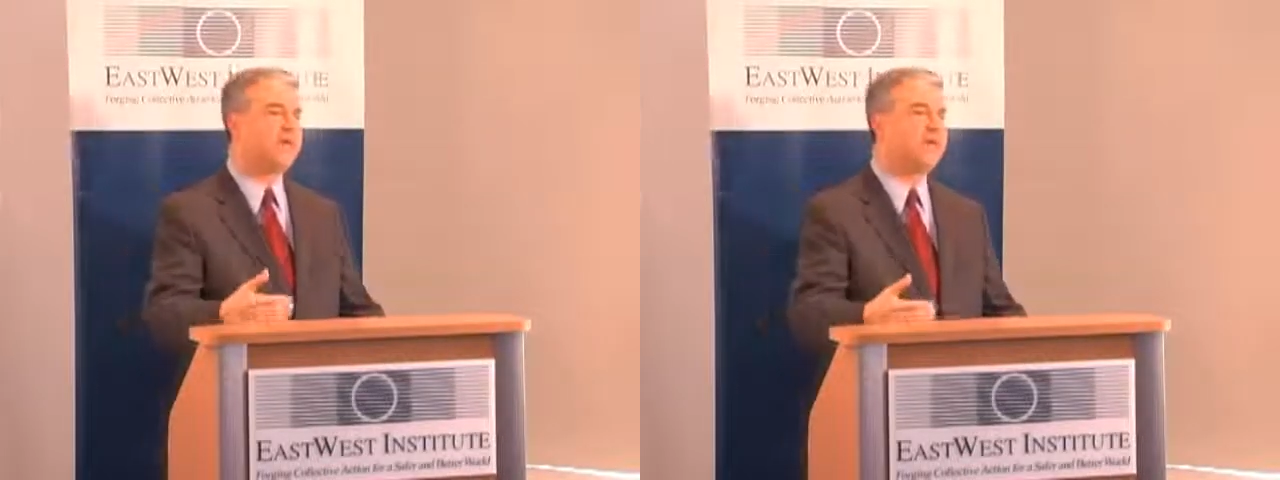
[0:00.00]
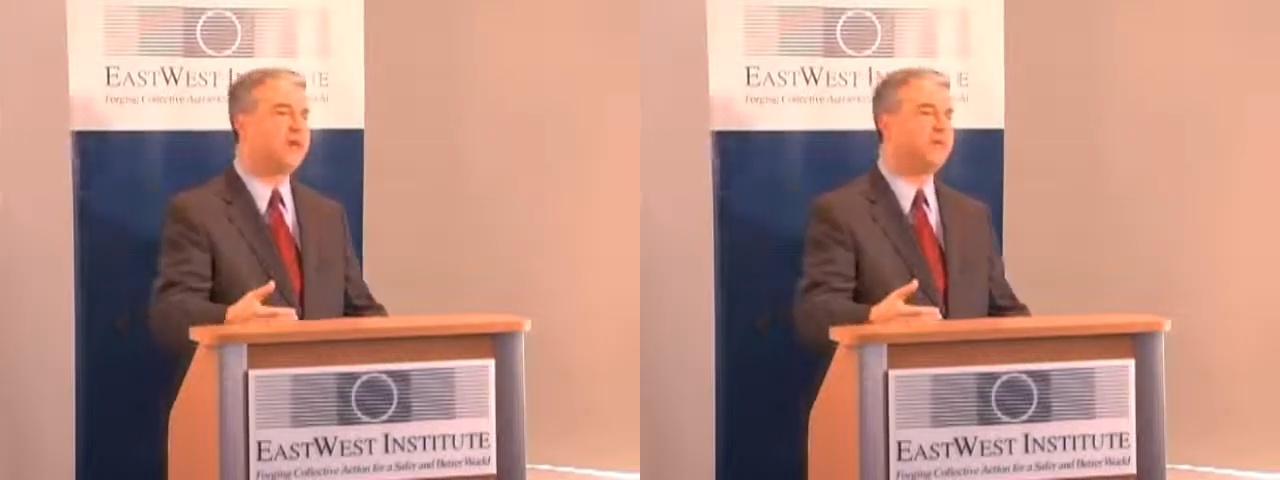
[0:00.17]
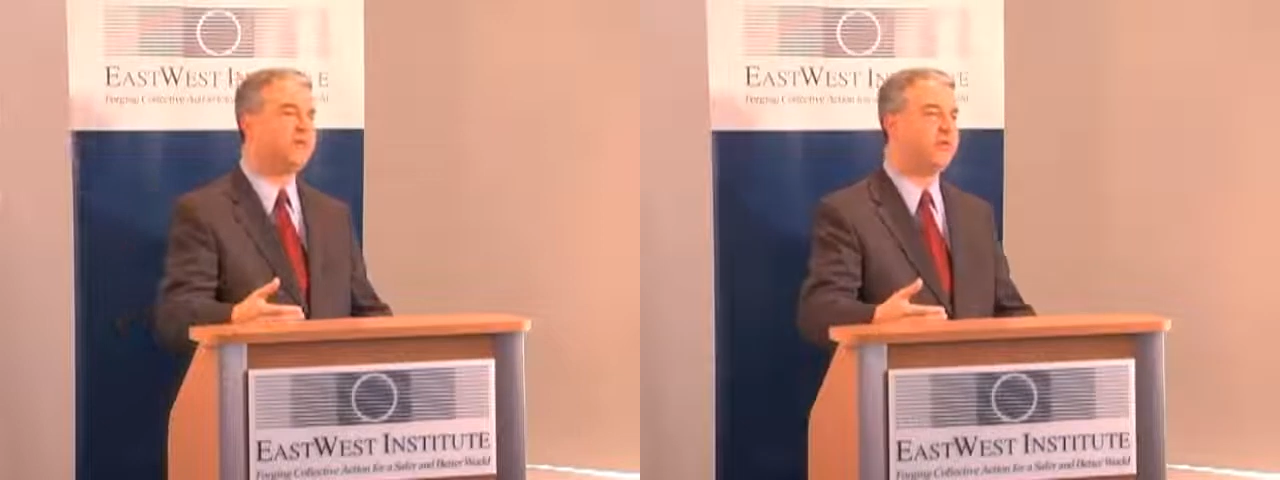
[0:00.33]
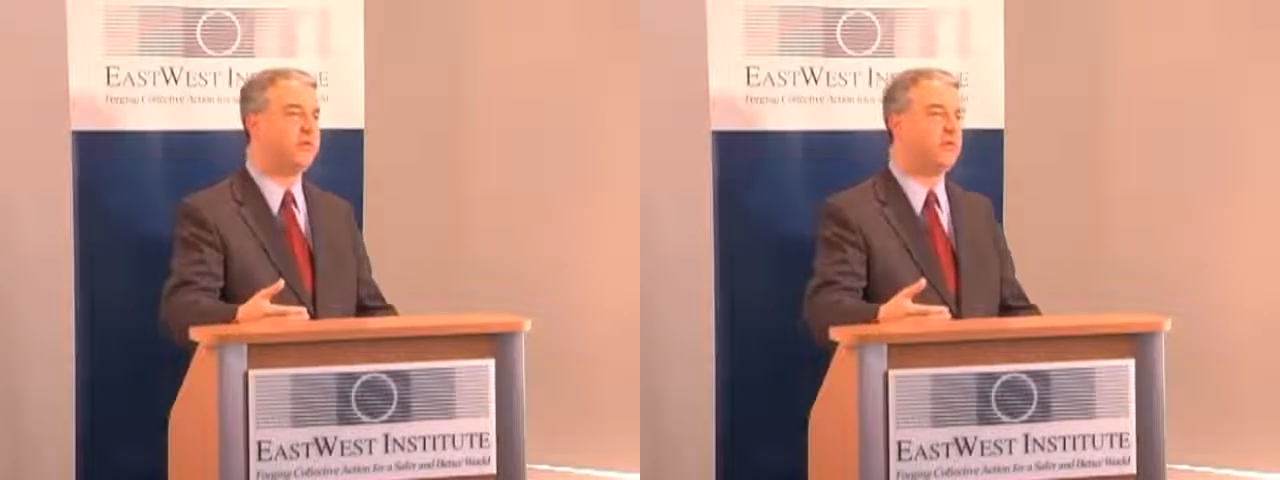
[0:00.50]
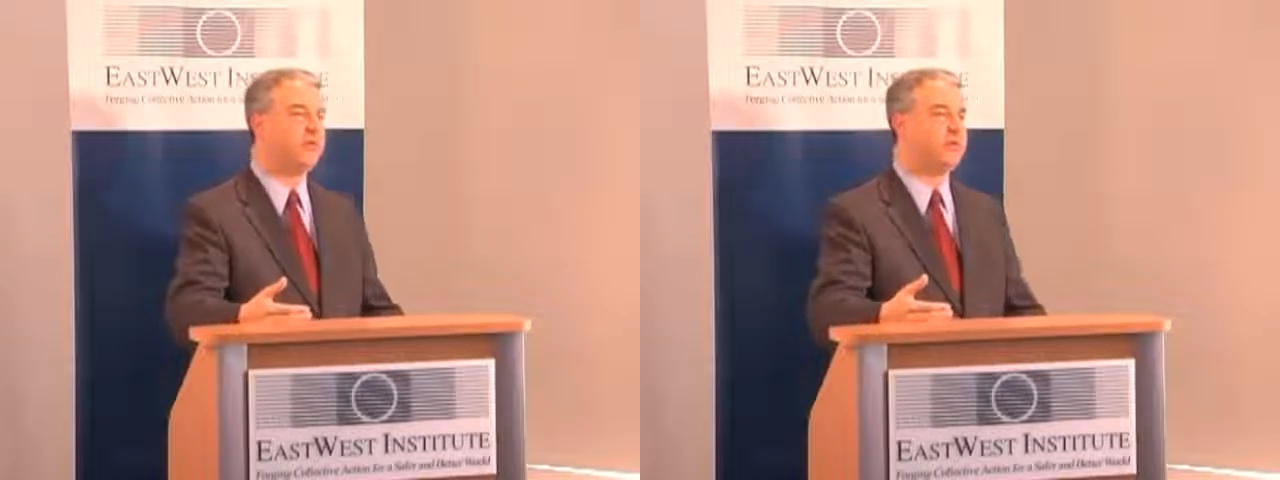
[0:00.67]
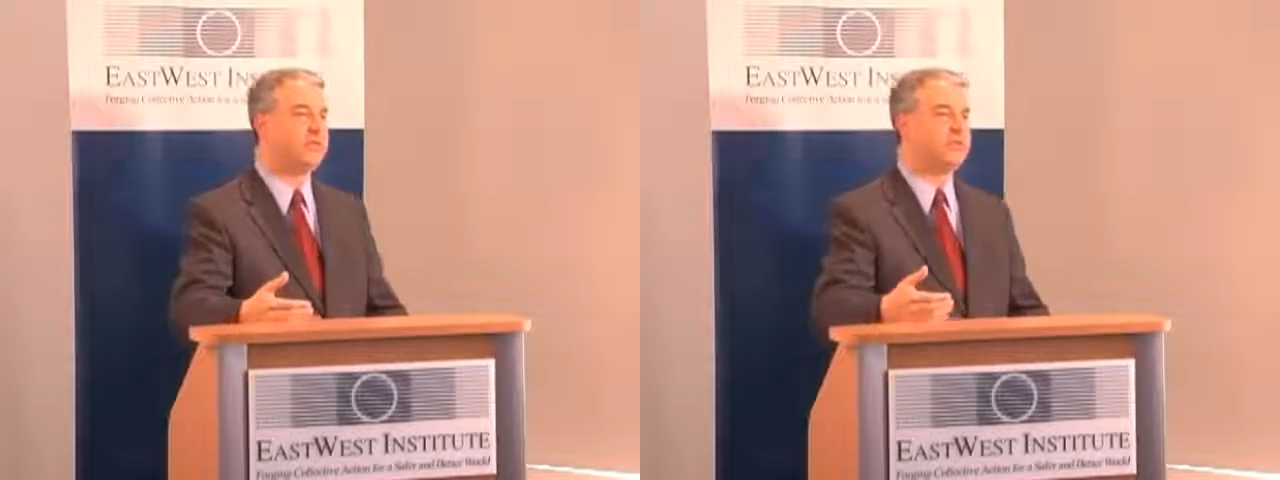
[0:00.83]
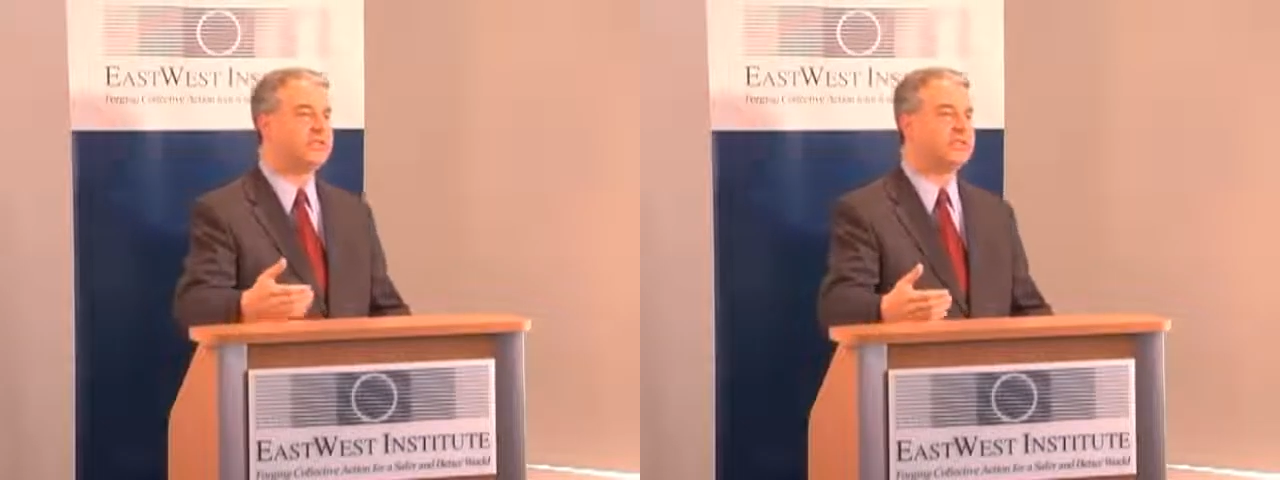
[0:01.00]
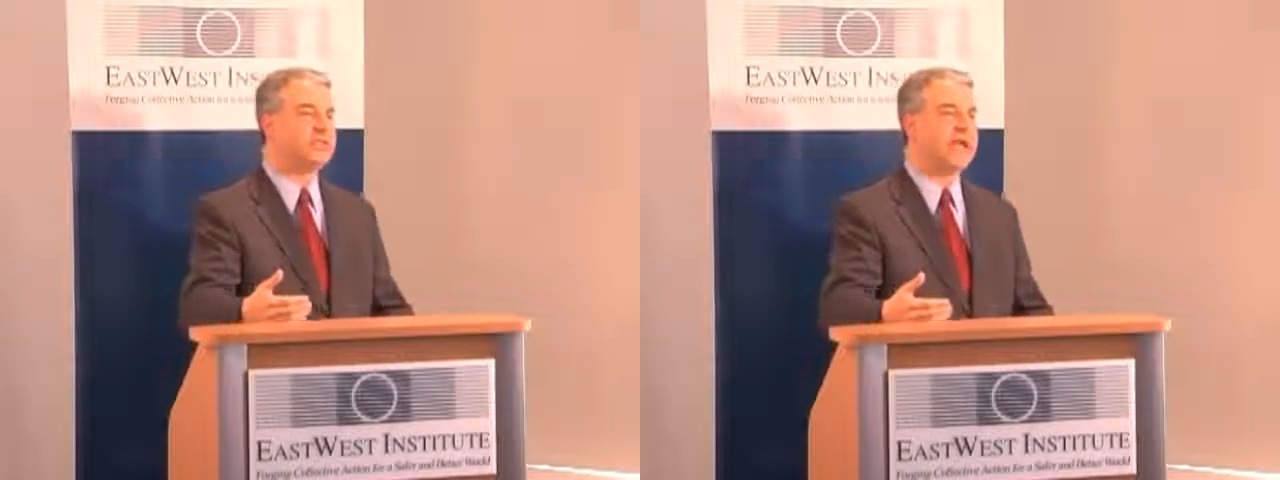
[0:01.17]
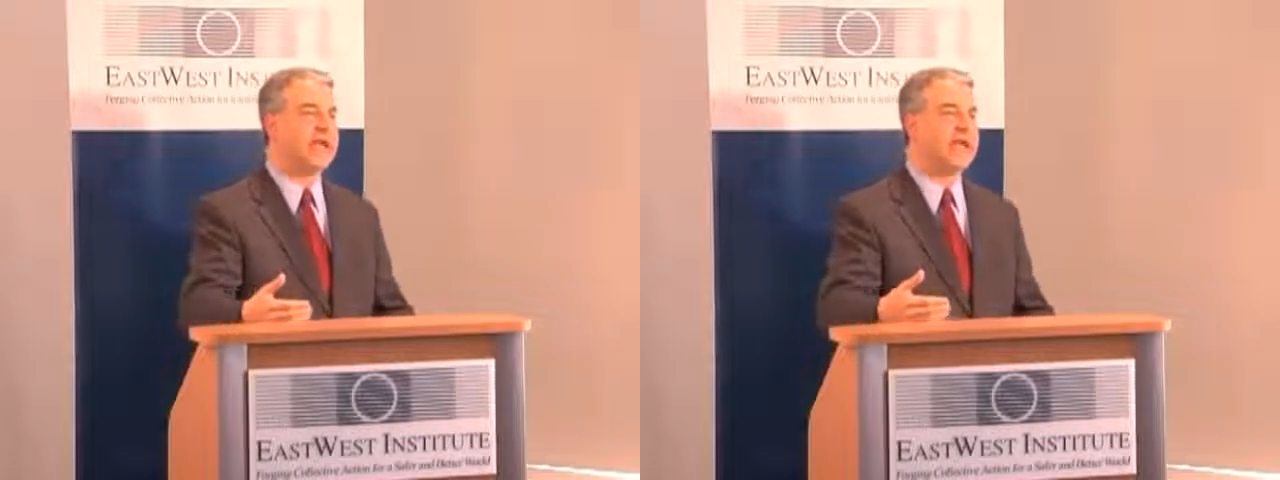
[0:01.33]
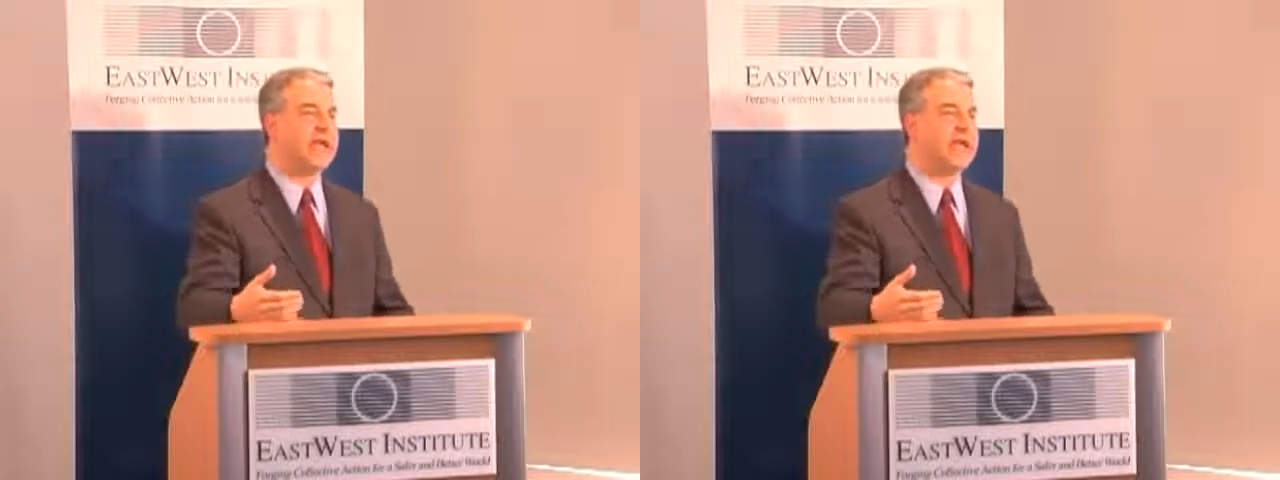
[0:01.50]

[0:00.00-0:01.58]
federal, state,